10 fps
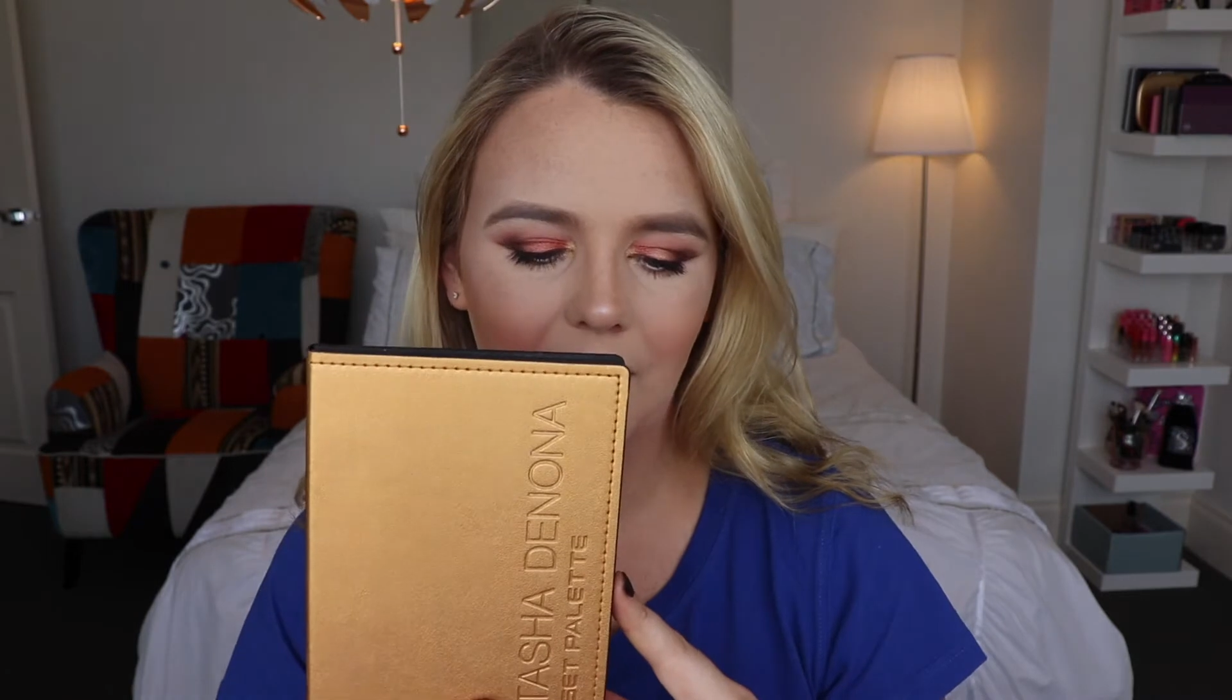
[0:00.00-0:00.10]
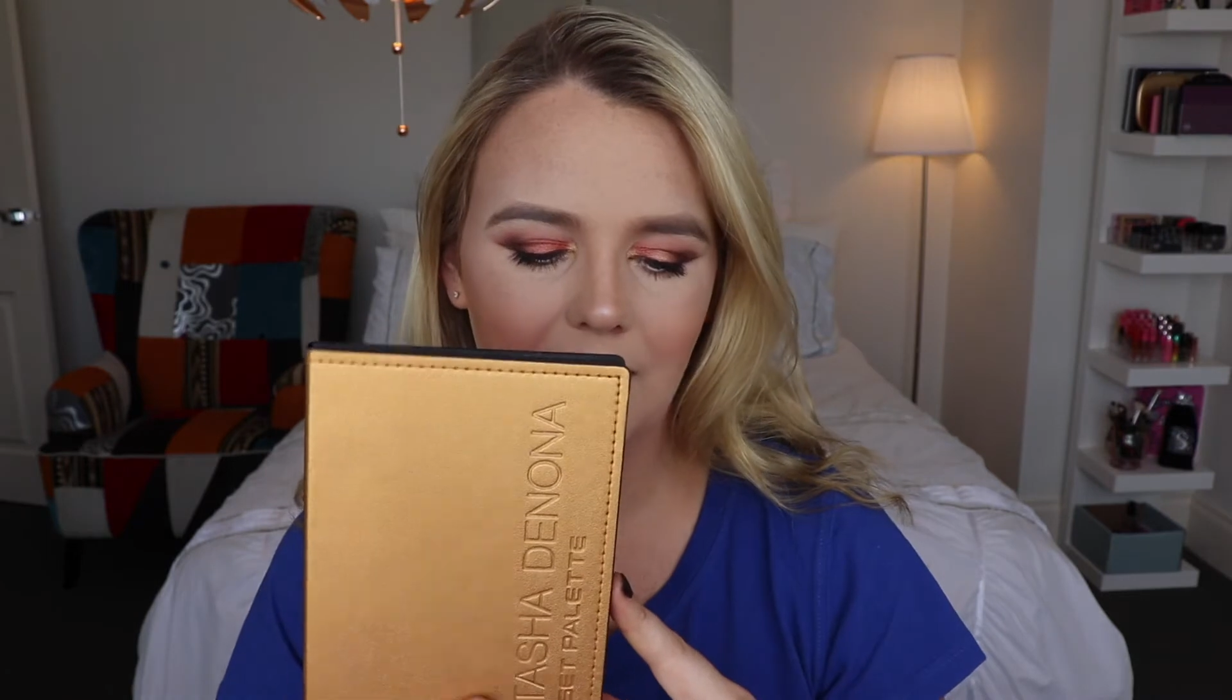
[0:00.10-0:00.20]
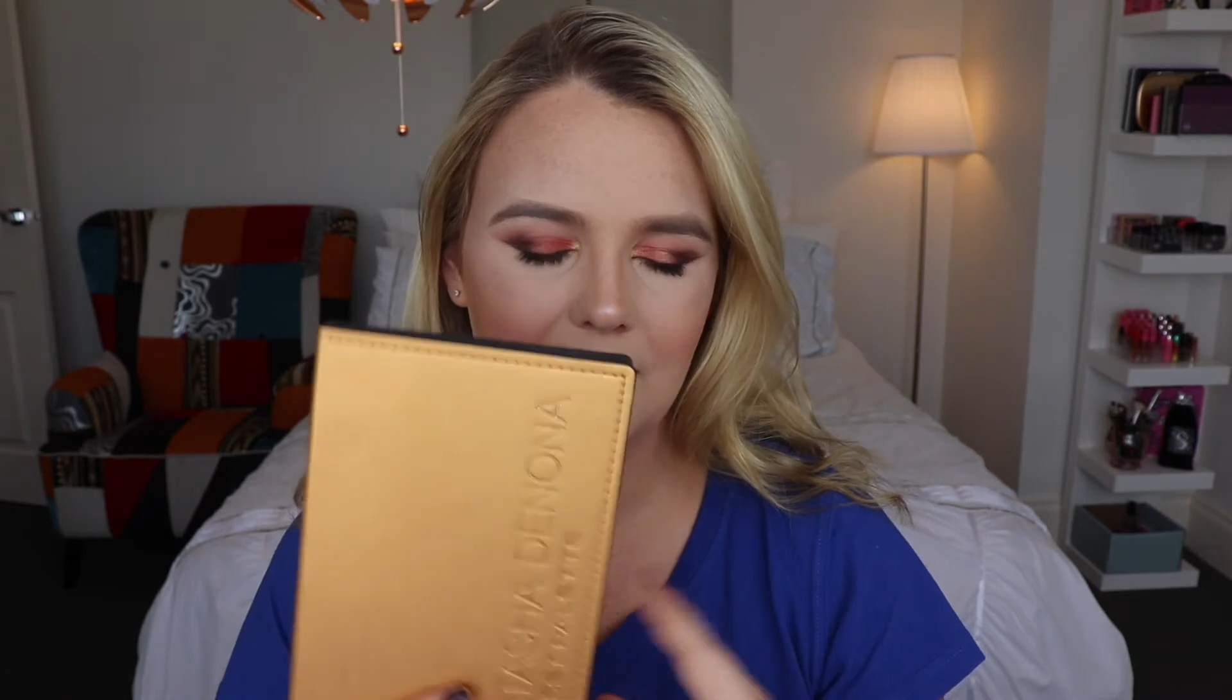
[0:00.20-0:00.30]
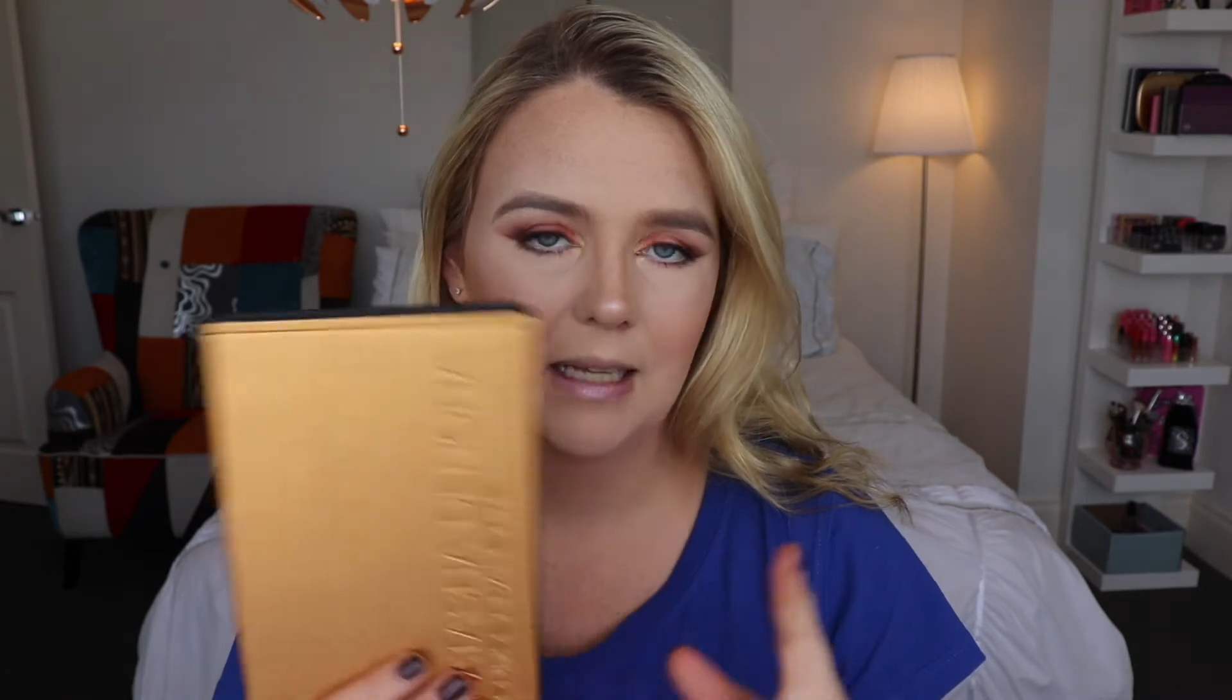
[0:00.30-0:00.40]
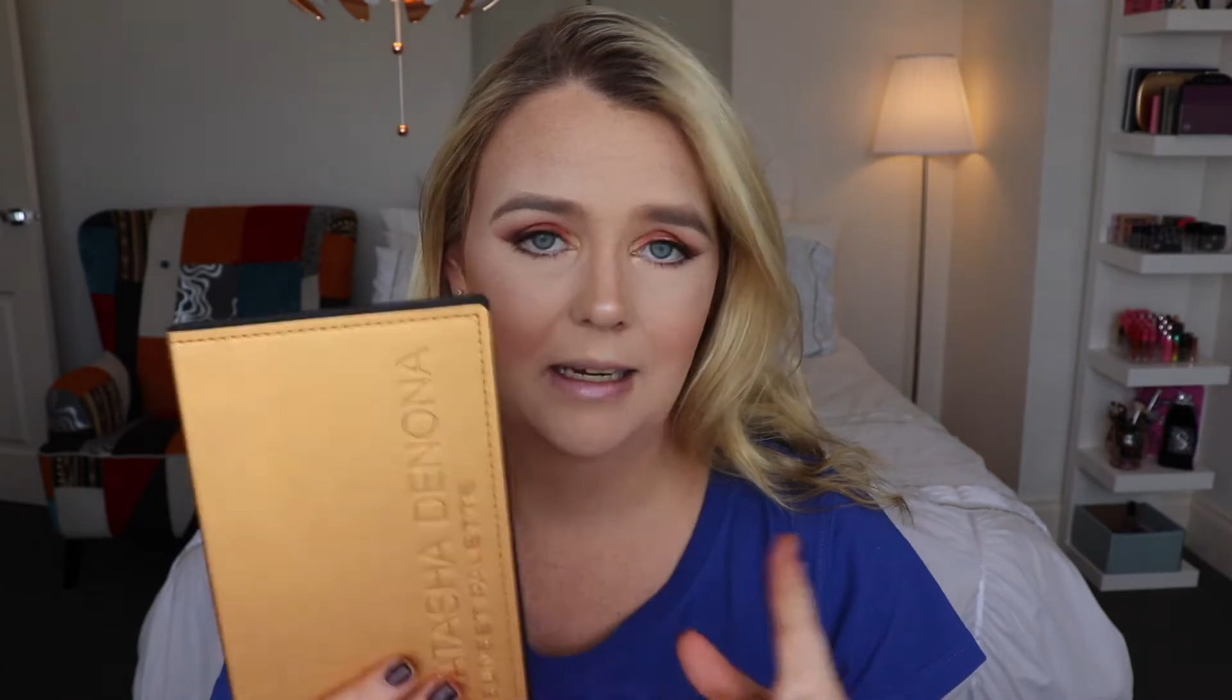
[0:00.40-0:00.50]

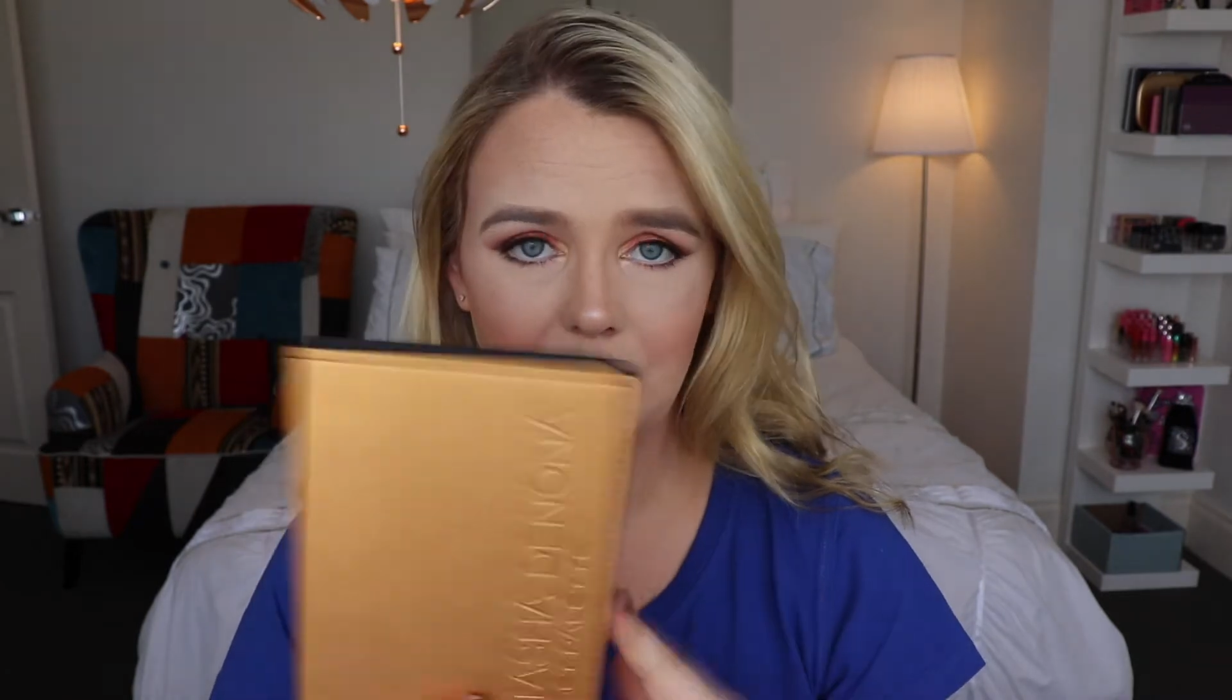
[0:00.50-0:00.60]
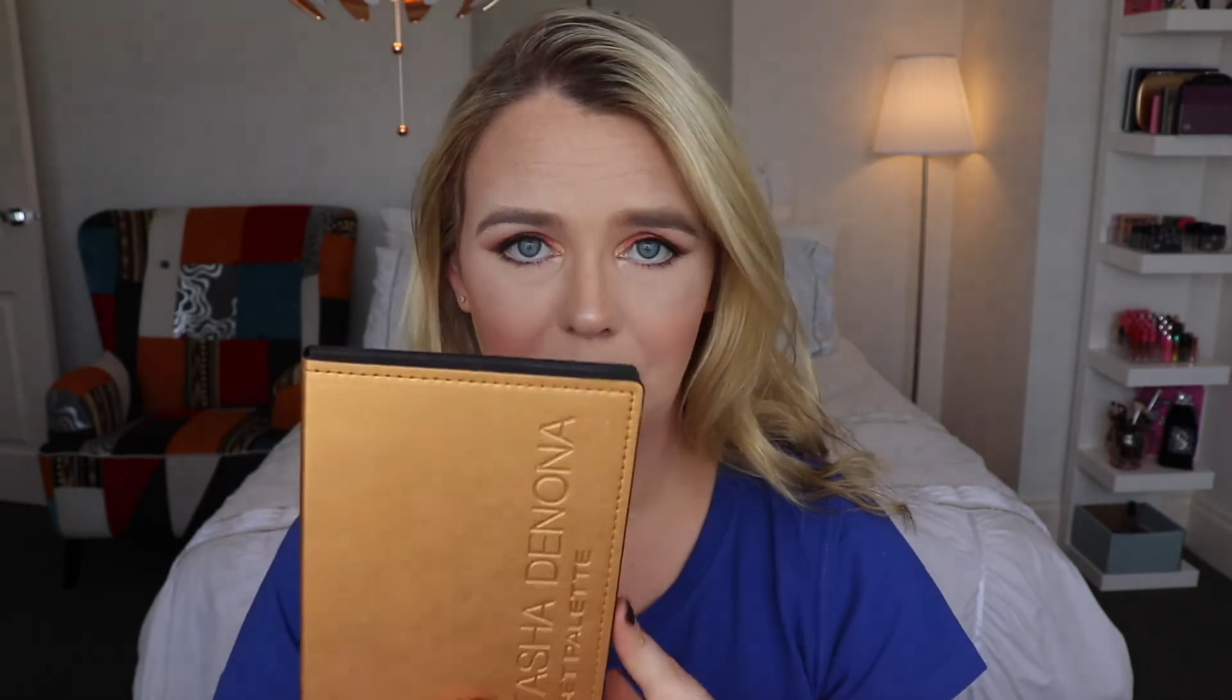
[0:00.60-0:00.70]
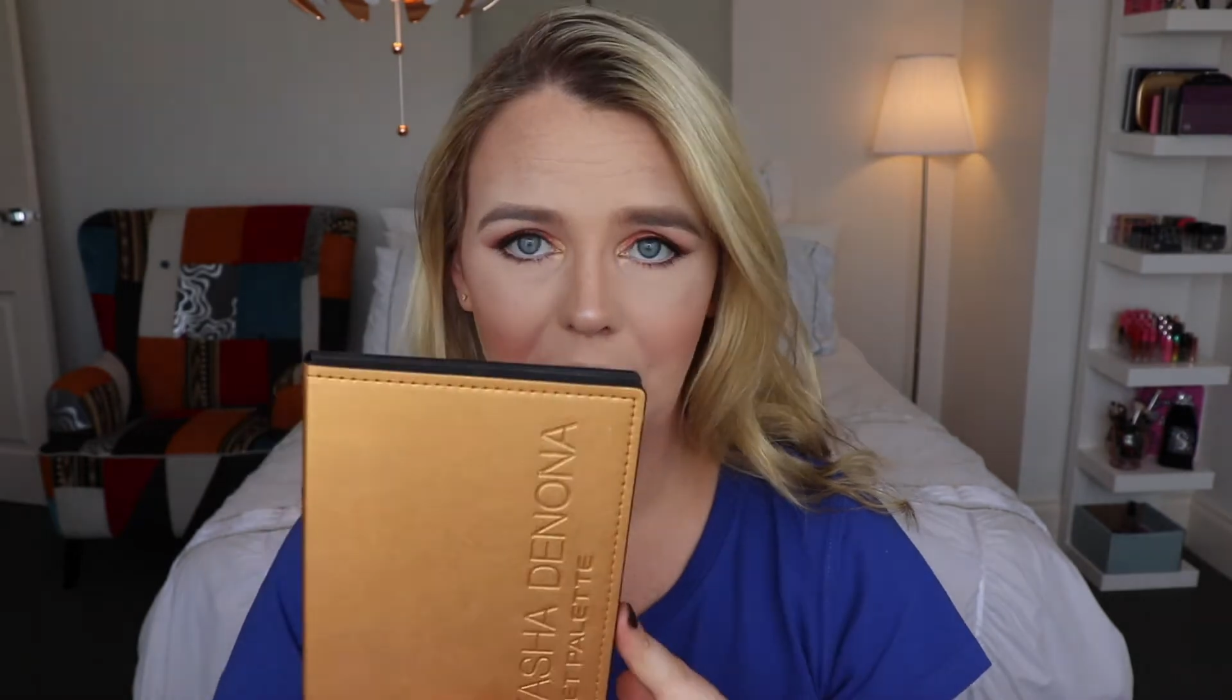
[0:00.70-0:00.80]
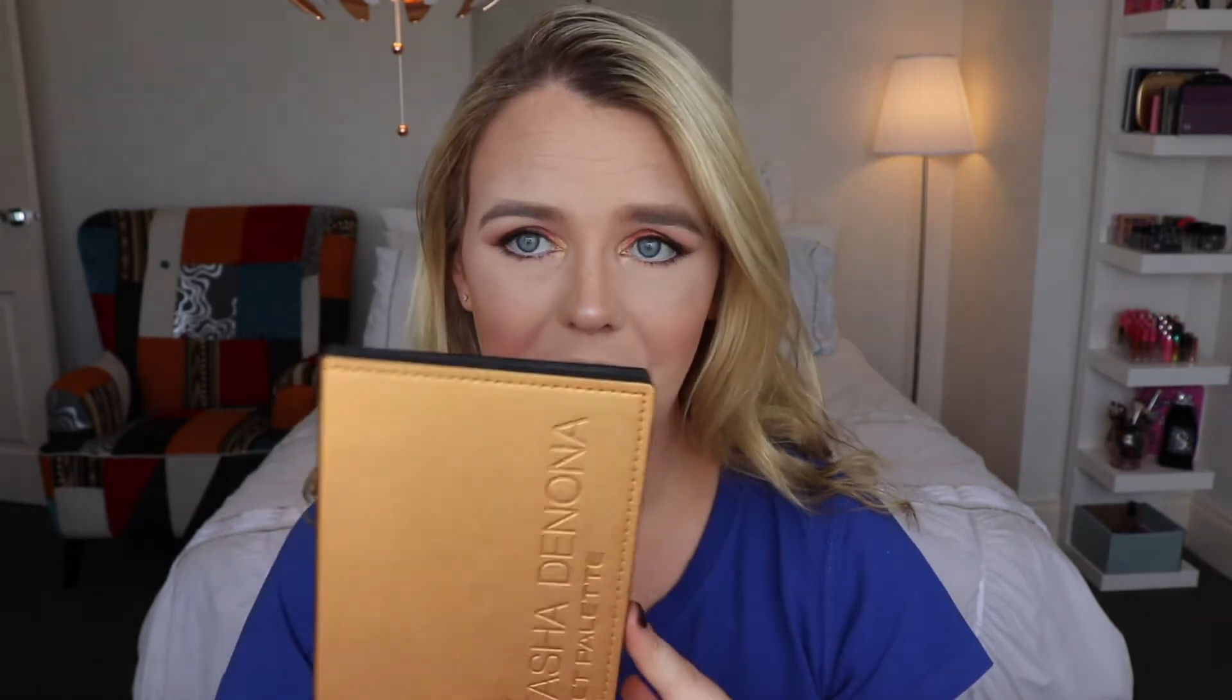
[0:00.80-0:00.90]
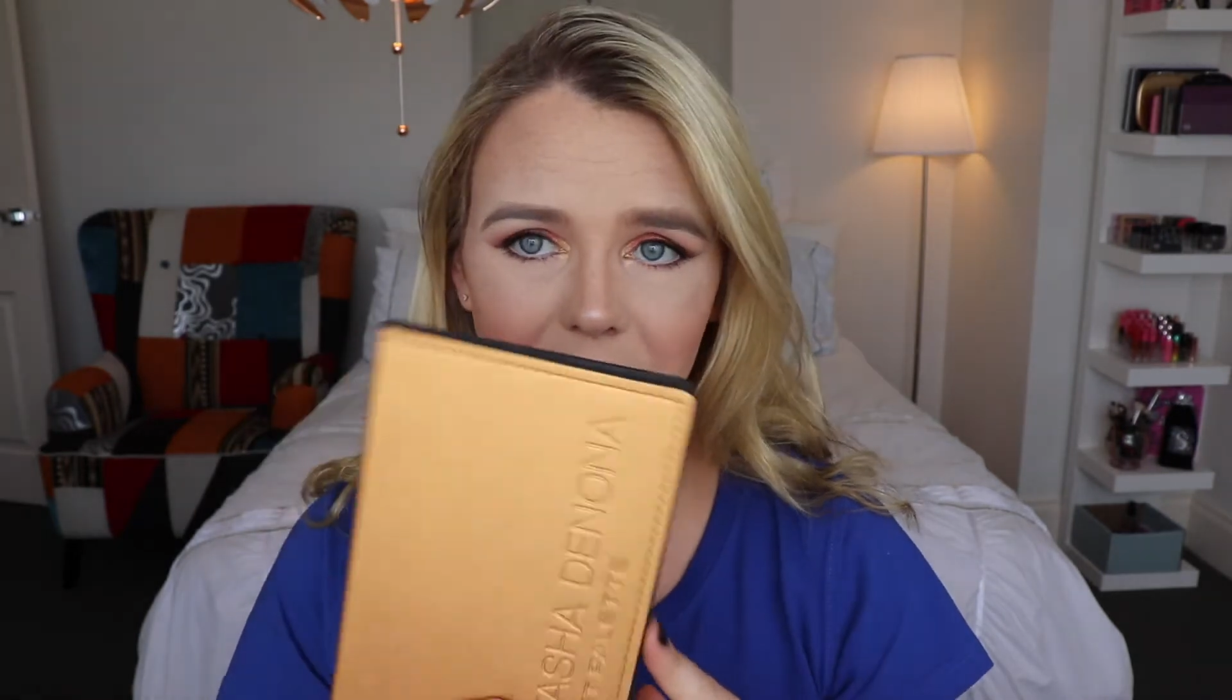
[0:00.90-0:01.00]
ex
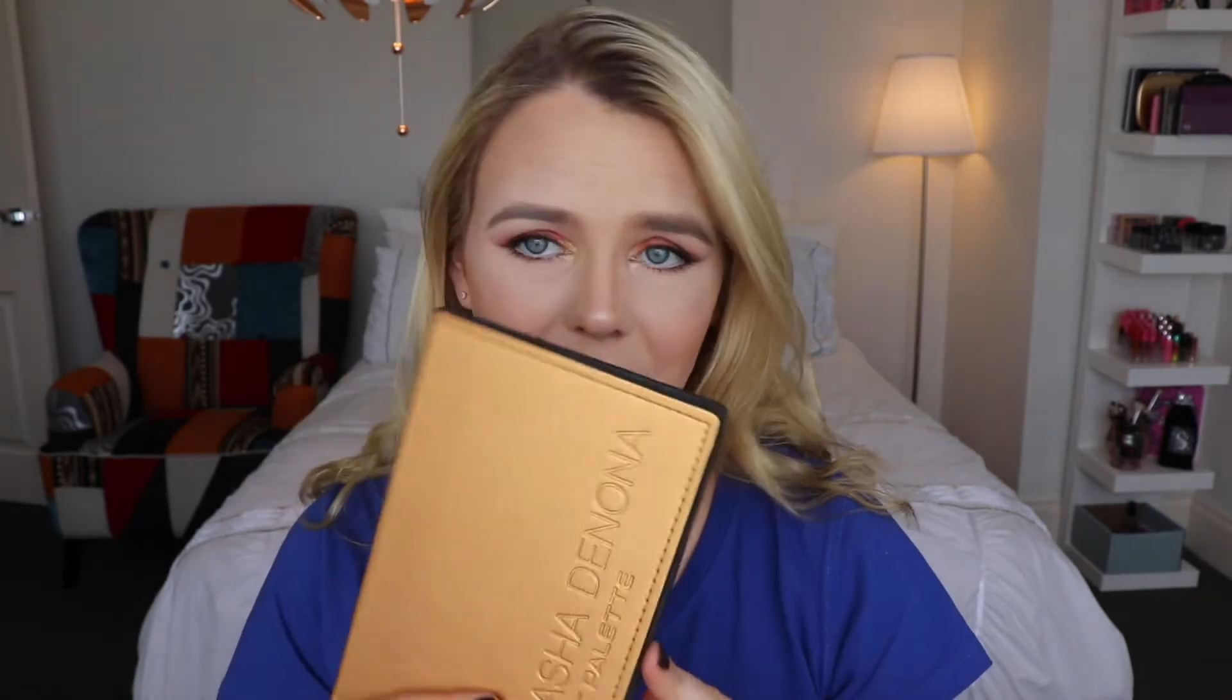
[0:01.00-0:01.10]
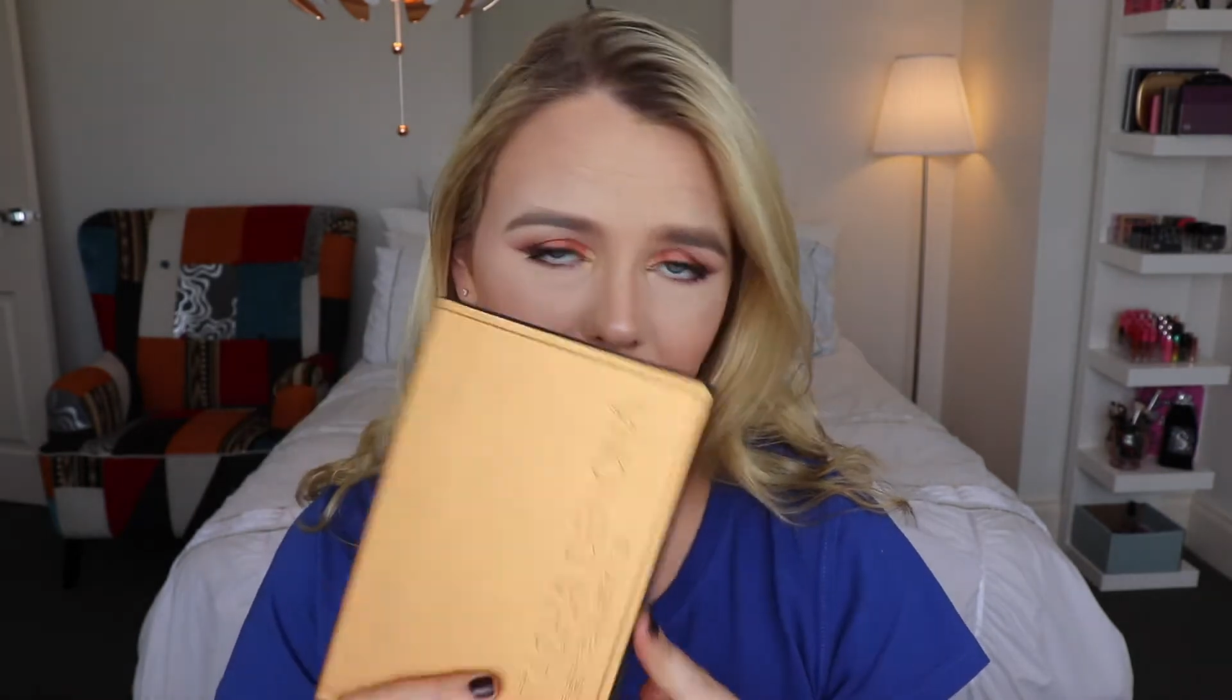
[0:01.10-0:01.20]
expiration